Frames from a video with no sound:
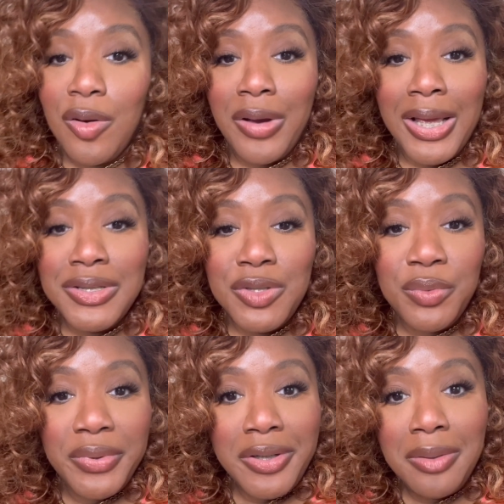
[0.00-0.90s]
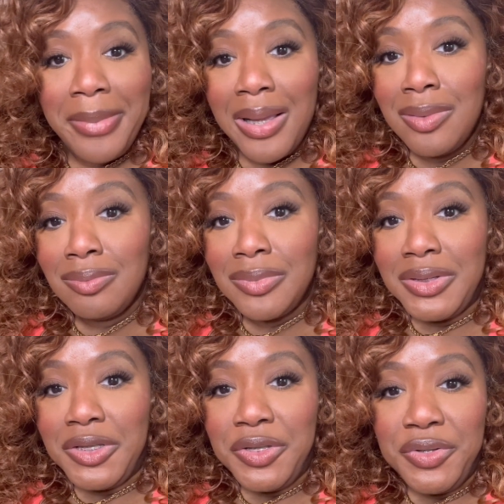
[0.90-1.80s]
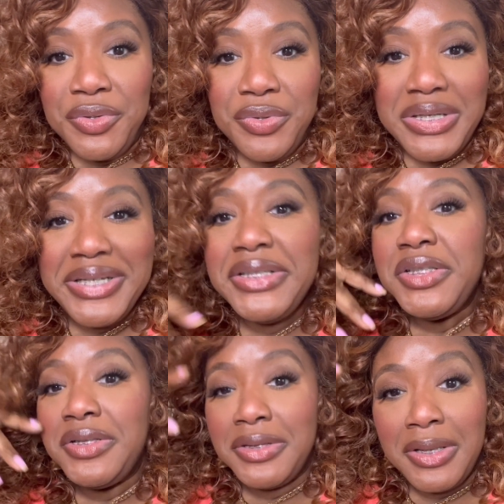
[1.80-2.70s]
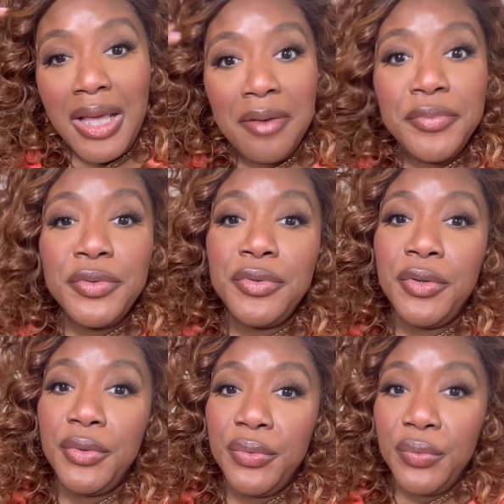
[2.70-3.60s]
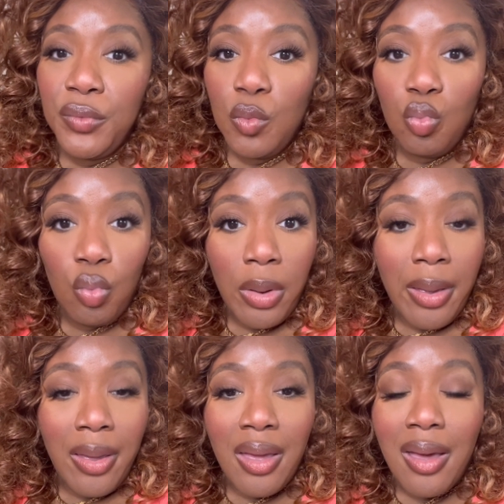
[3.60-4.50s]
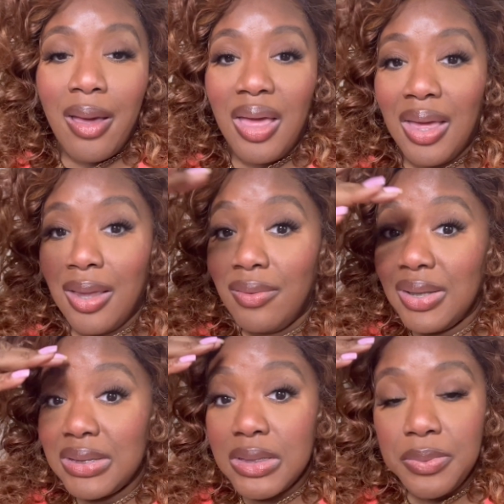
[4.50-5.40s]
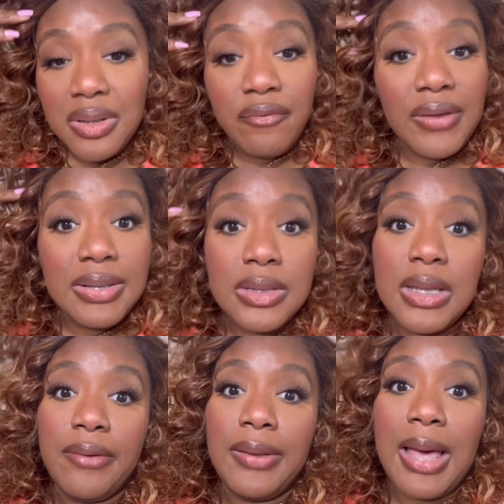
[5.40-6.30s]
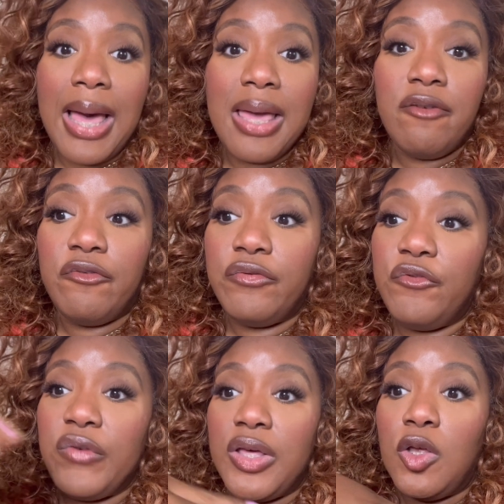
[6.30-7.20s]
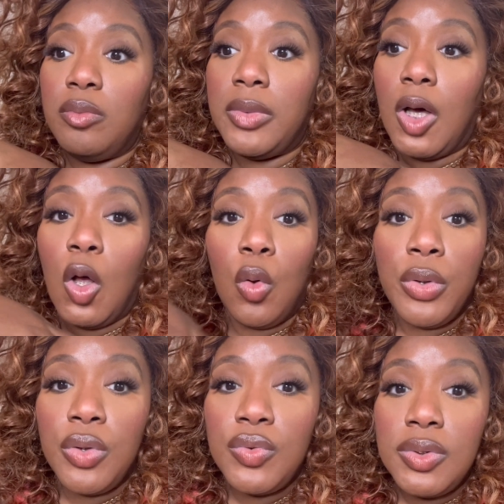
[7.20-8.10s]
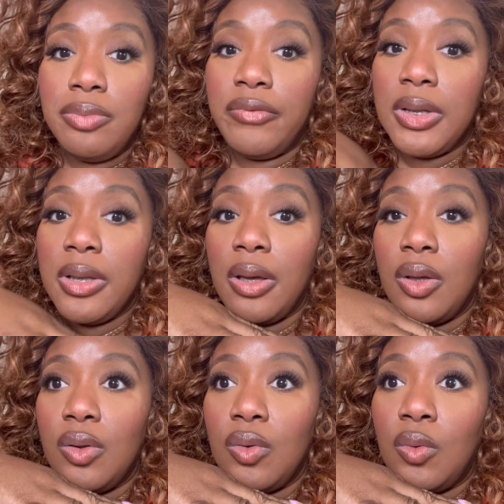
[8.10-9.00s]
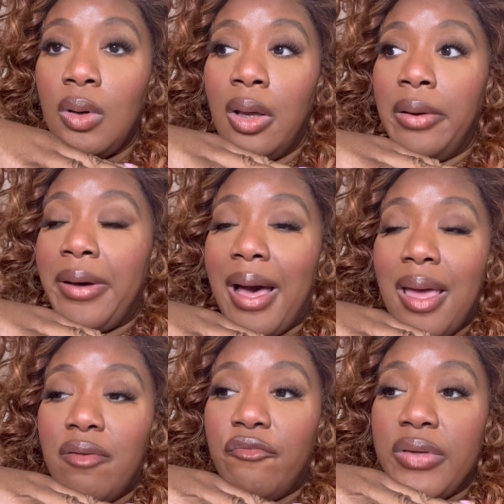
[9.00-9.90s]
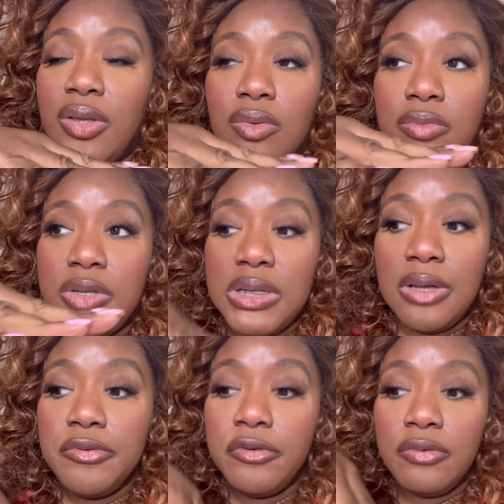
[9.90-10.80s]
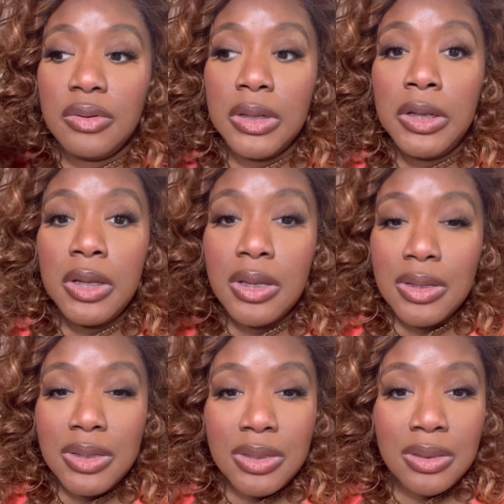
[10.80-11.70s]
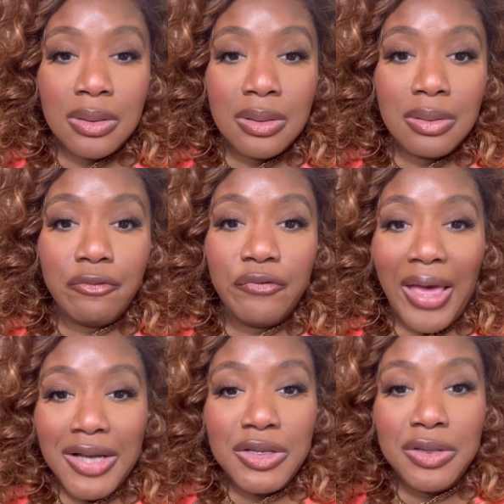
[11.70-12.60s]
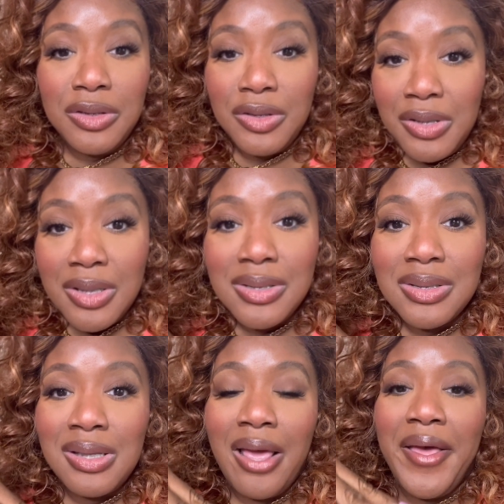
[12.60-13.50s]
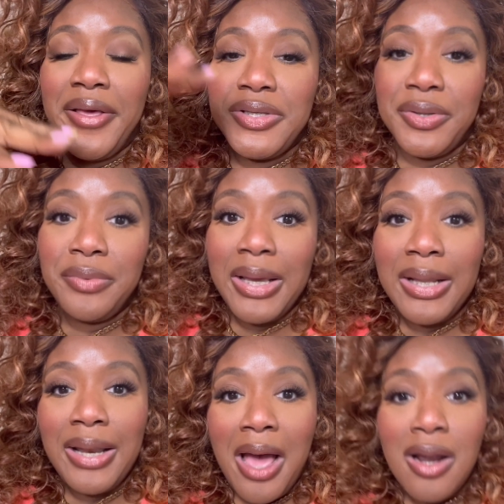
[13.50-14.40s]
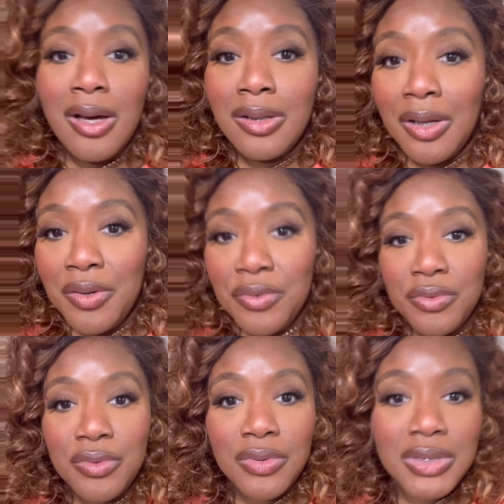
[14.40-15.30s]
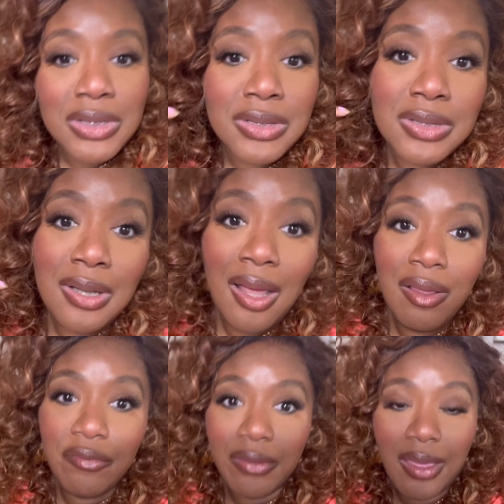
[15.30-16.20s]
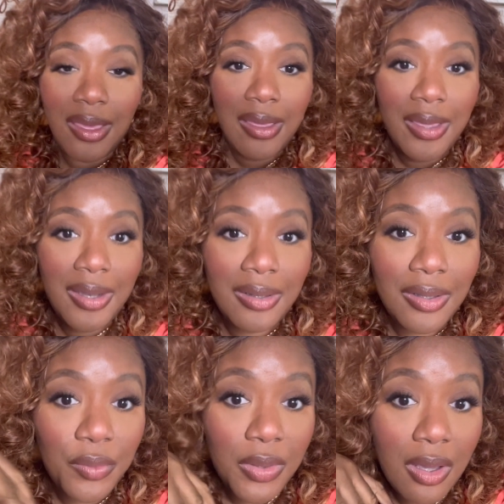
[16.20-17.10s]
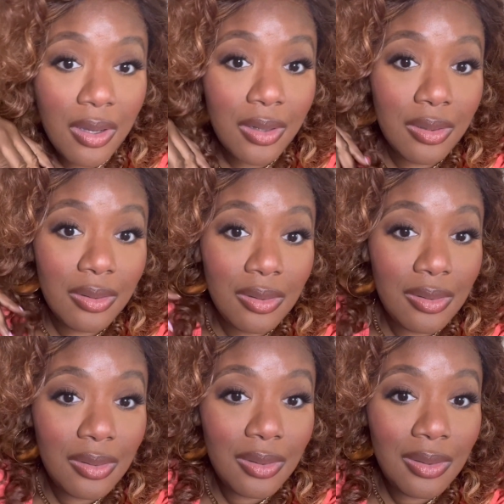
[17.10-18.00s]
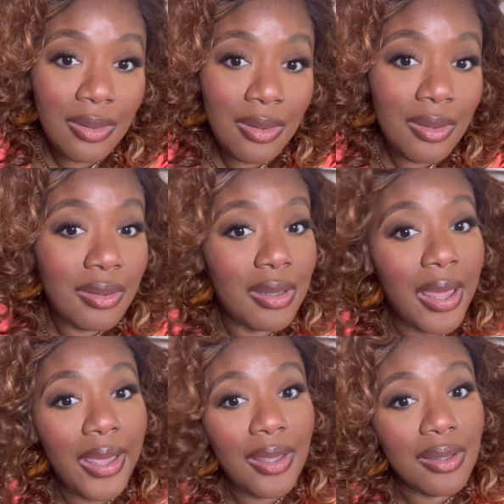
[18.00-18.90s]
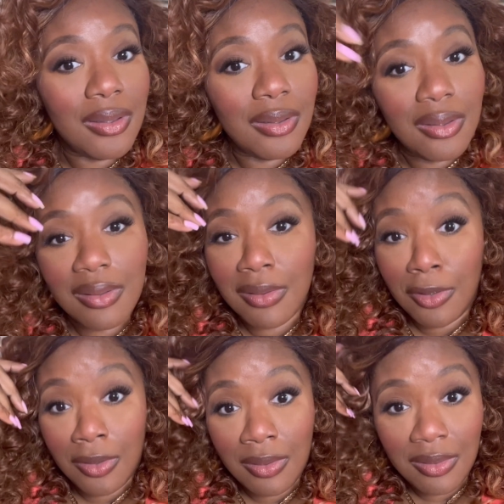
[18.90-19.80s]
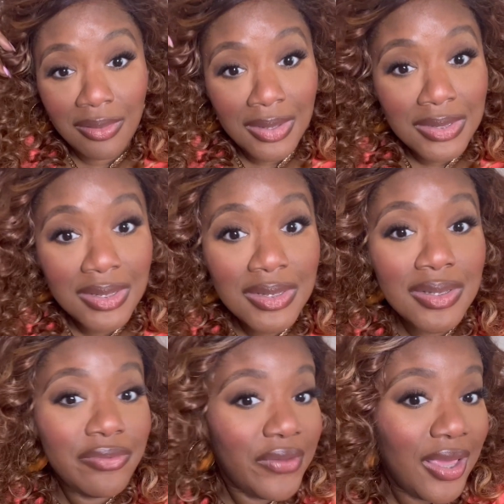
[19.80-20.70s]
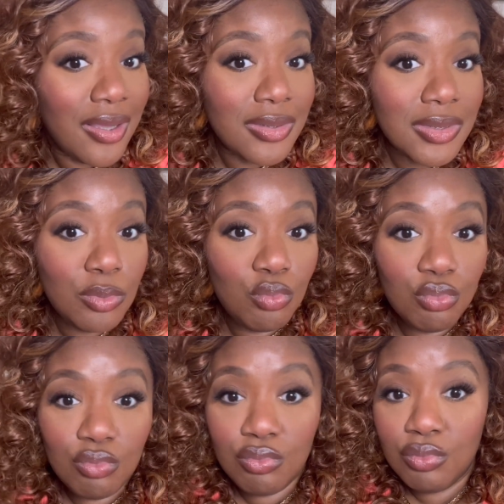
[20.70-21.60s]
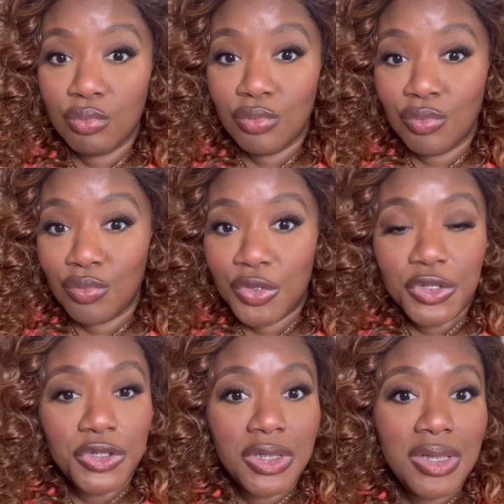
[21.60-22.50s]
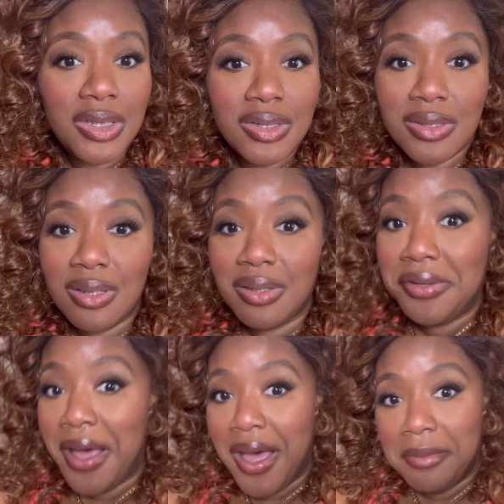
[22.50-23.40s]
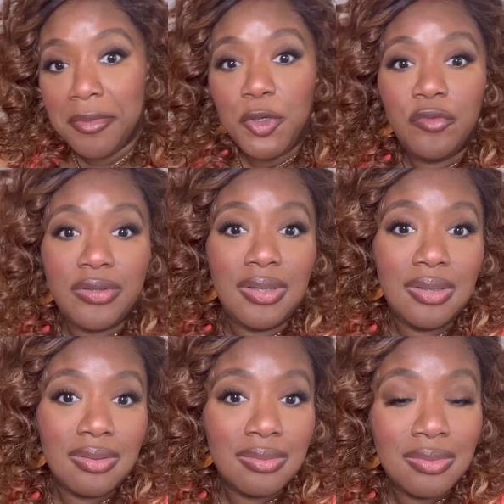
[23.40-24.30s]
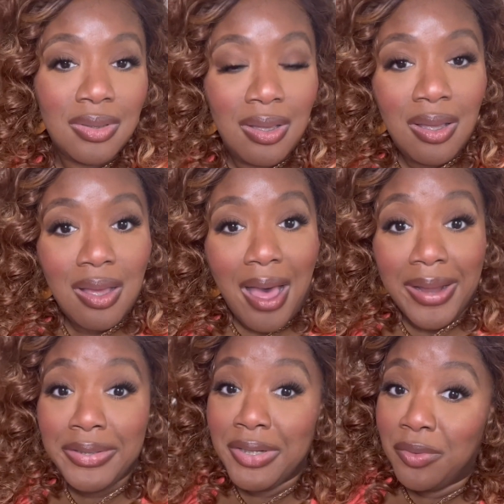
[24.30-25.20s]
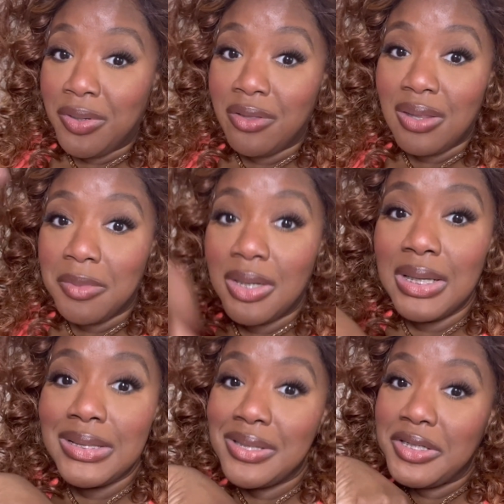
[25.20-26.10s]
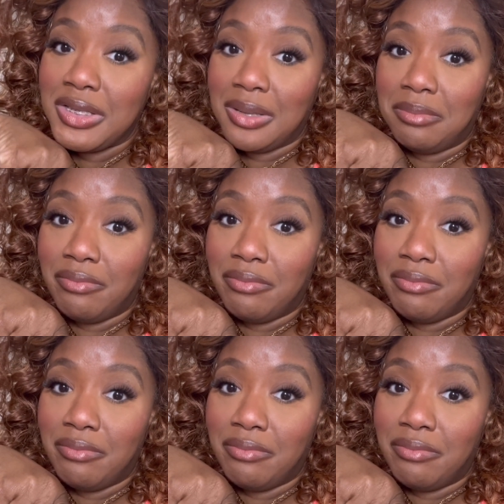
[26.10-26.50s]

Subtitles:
right, so we're about 2-ish in the afternoon, and this is what the face is giving. I have filmed a whole YouTube video. I have filmed several looks, fashion looks. So in and out of clothes and stuff, and here we are. Like, this is the face. She's not moving. I don't know that I'm gonna get to the gym